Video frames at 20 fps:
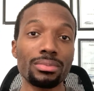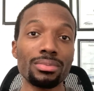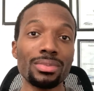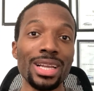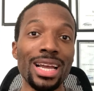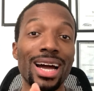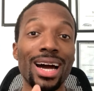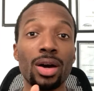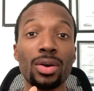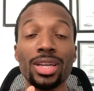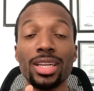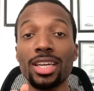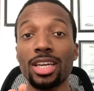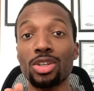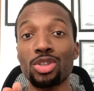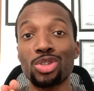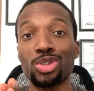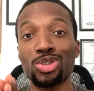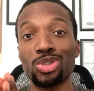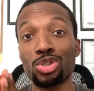how to get
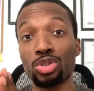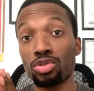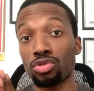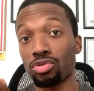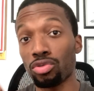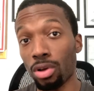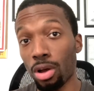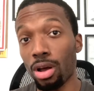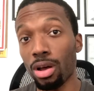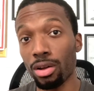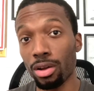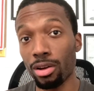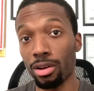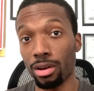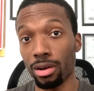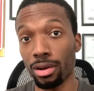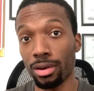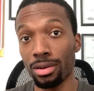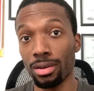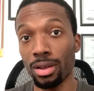
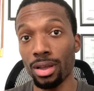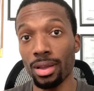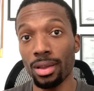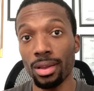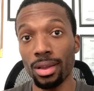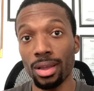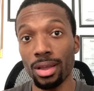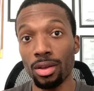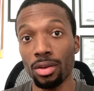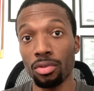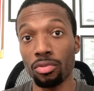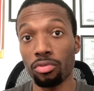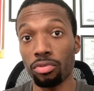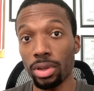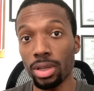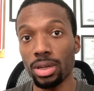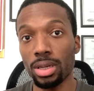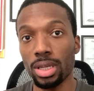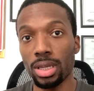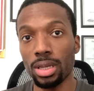stronger
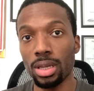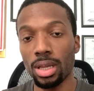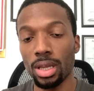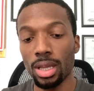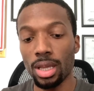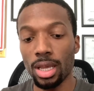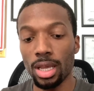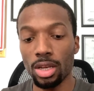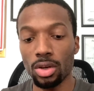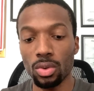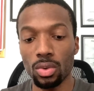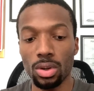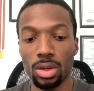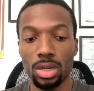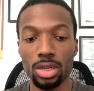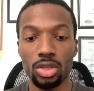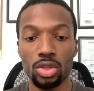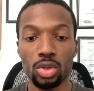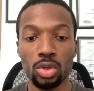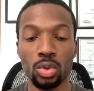really in
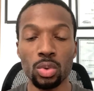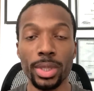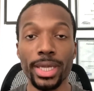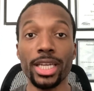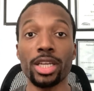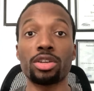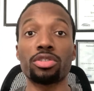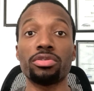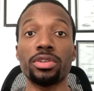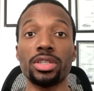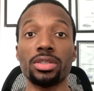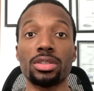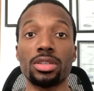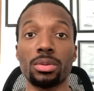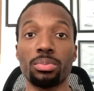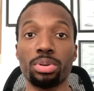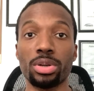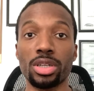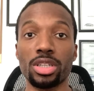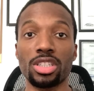order to increase your
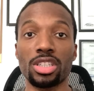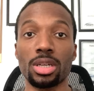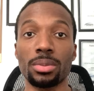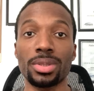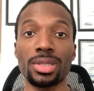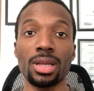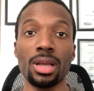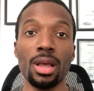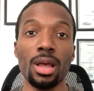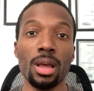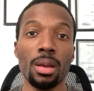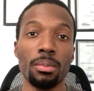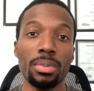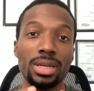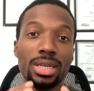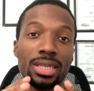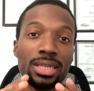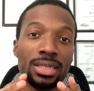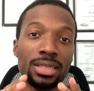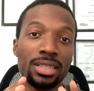push-ups, but
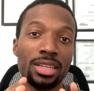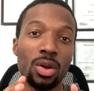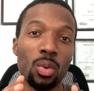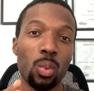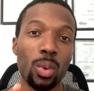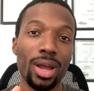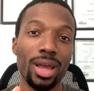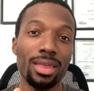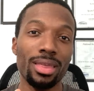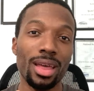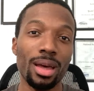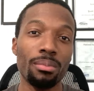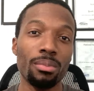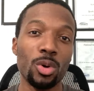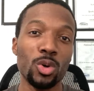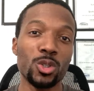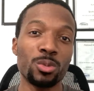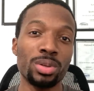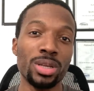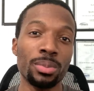this is in a way that
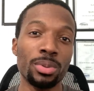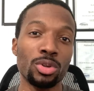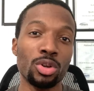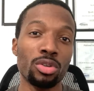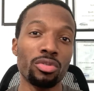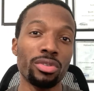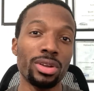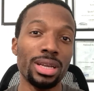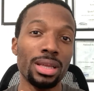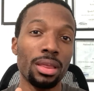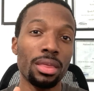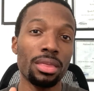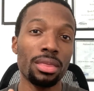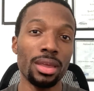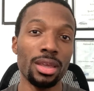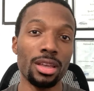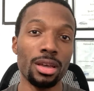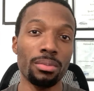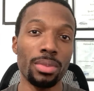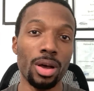most people don't really
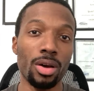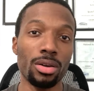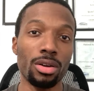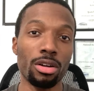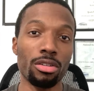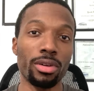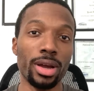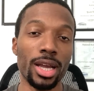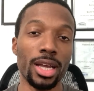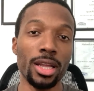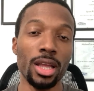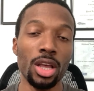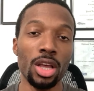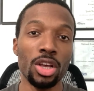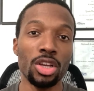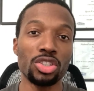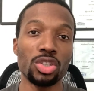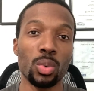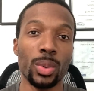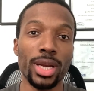think about. All right,
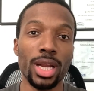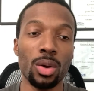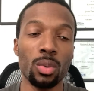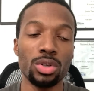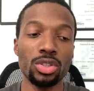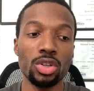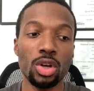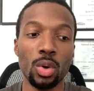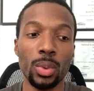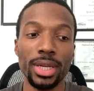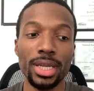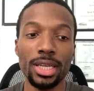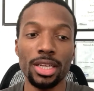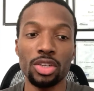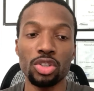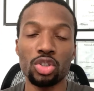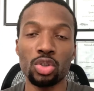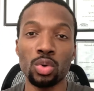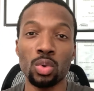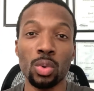so when I was going
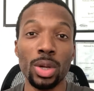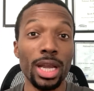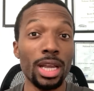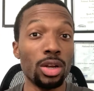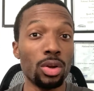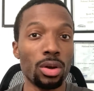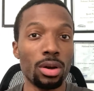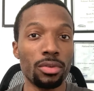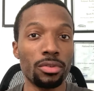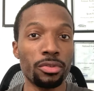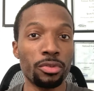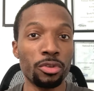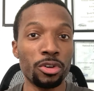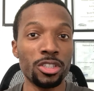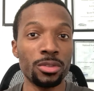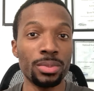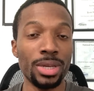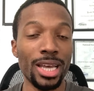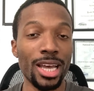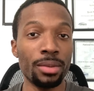into a law
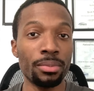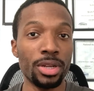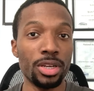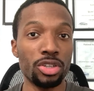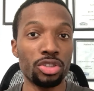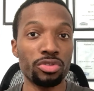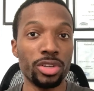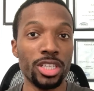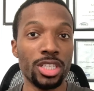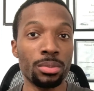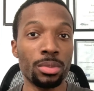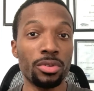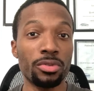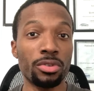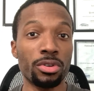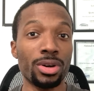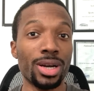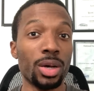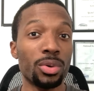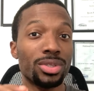enforcement administration
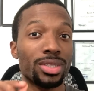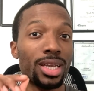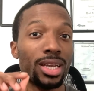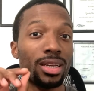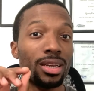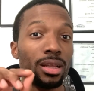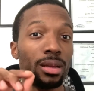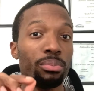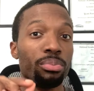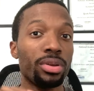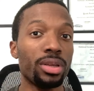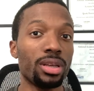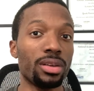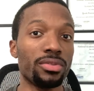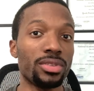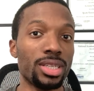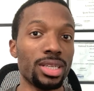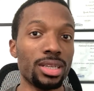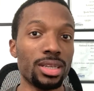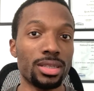before, I was taking the
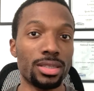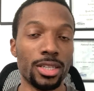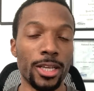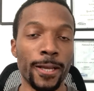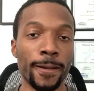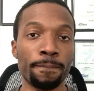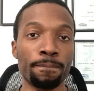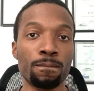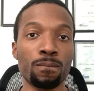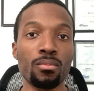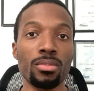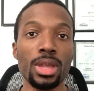PFT exam,